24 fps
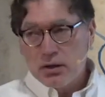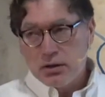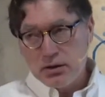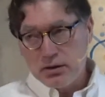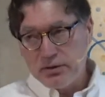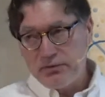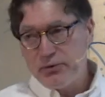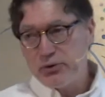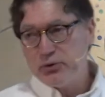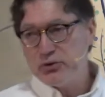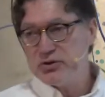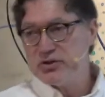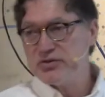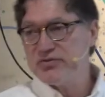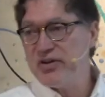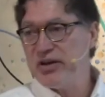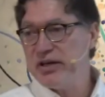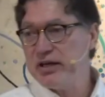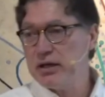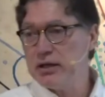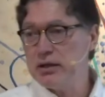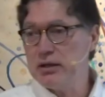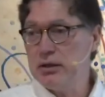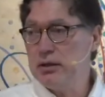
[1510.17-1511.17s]
If you're just
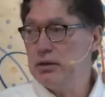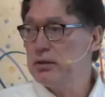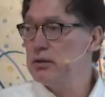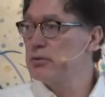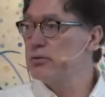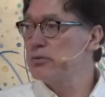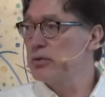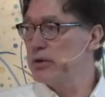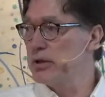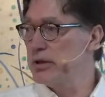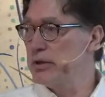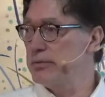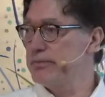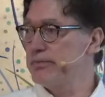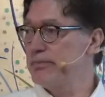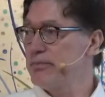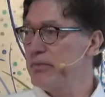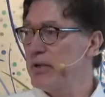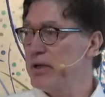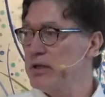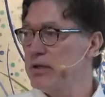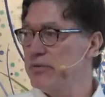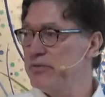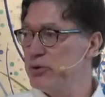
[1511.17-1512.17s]
faking it, right?
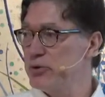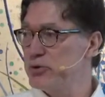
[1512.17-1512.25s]
If